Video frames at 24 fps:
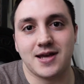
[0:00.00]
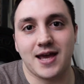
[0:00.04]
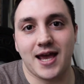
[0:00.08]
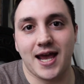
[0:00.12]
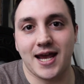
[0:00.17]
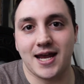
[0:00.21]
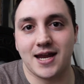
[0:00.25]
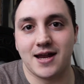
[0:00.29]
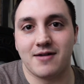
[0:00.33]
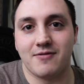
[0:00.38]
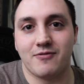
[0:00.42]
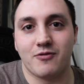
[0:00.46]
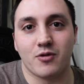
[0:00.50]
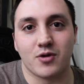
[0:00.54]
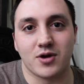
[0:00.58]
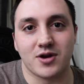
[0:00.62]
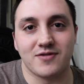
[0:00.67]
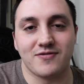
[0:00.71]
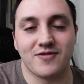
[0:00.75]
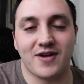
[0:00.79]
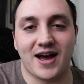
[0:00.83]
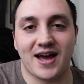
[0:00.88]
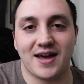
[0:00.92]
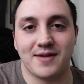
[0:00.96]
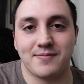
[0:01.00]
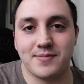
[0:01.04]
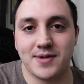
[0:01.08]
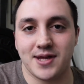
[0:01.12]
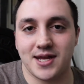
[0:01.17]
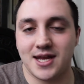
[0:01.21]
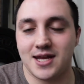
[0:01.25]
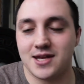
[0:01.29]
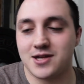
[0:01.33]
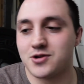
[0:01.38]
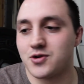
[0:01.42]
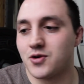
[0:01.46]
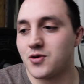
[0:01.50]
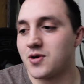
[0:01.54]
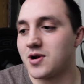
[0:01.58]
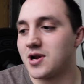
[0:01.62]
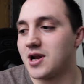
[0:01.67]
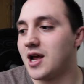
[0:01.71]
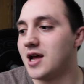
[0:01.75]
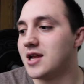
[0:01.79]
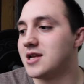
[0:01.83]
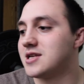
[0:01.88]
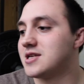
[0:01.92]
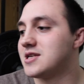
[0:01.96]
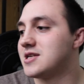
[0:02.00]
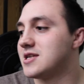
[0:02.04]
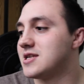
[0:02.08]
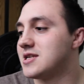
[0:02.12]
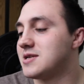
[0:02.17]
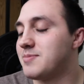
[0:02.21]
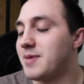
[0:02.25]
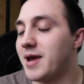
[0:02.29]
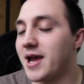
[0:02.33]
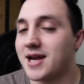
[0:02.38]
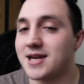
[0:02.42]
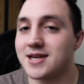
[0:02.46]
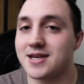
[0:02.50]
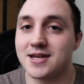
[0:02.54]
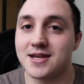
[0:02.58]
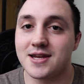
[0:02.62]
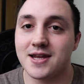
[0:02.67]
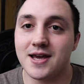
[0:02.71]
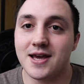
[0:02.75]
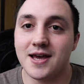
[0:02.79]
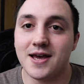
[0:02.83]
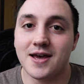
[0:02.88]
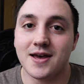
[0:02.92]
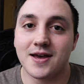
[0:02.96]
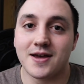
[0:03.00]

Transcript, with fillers: ate up 45 minutes, or an unsuspected